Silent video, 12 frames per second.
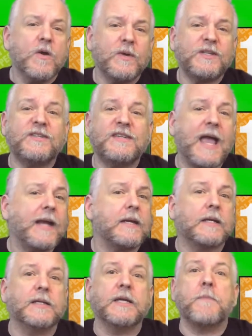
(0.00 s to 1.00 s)
which
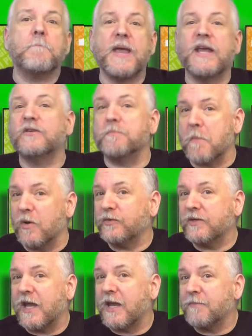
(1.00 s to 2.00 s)
technically makes
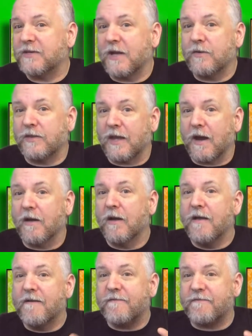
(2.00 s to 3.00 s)
most games out there
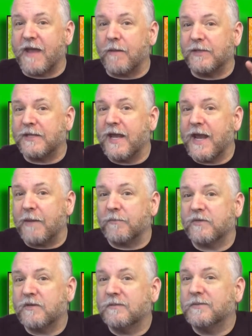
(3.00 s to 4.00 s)
family
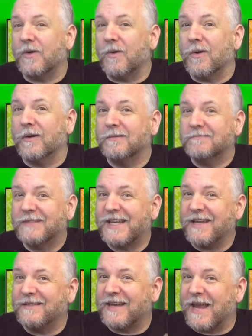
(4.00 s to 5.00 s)
games, or
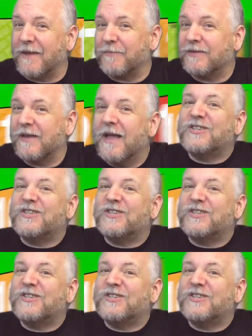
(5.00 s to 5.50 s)
kids games.